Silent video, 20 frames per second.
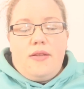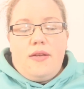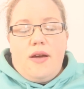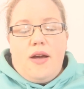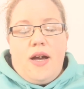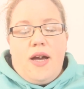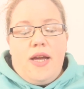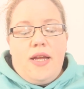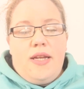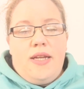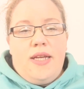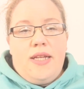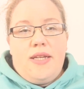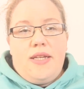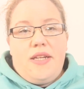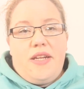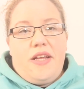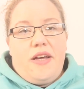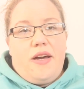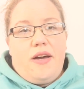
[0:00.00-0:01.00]
I
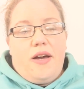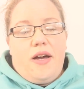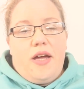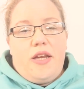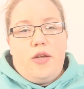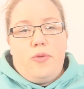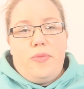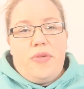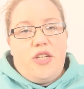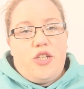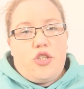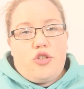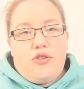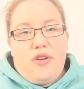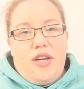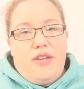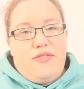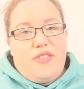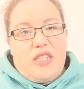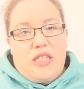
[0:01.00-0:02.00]
needed an
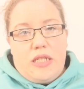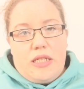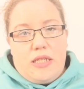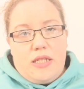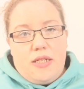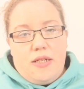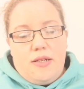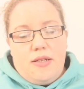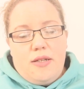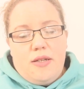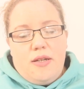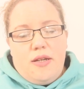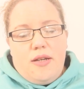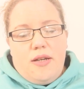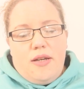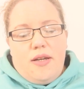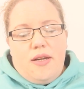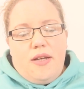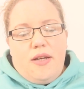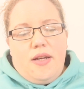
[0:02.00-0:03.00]
administrative assistant,
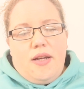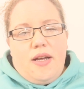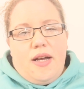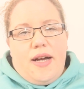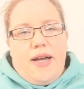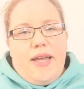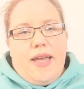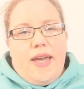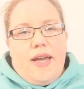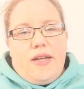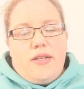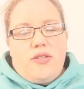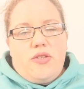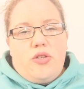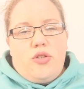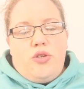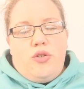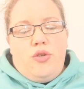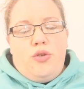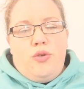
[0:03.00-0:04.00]
I
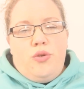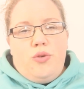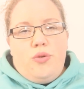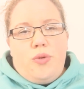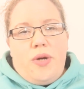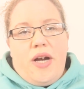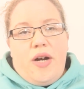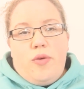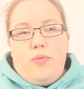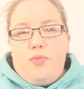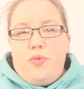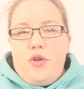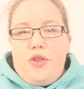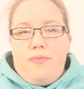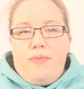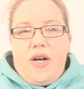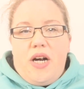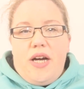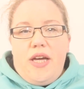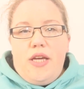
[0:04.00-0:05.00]
guess, to help with
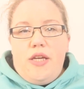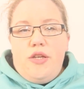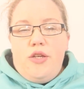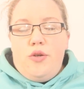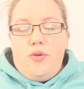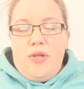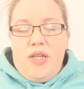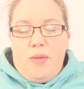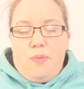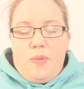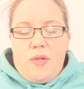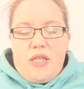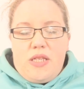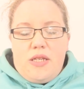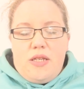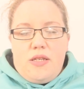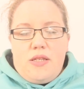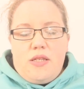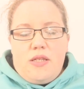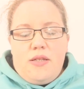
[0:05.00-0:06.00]
my unique
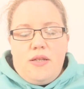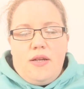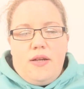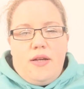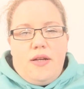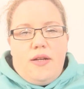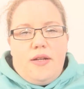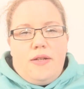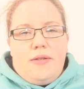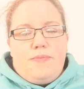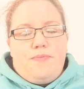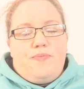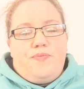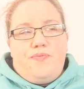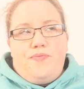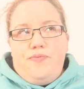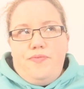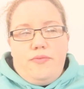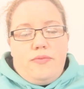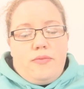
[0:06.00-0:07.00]
business.
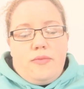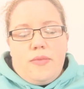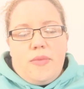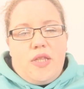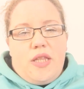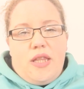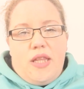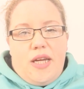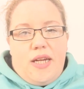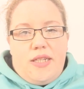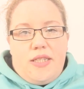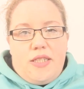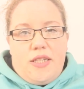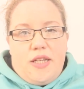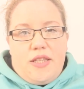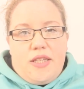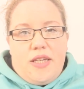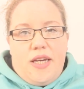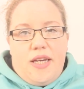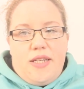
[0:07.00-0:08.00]
That is
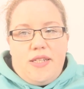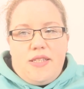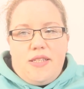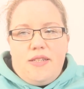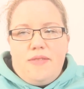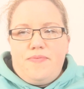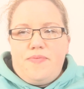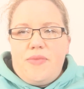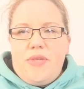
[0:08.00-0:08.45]
not the case.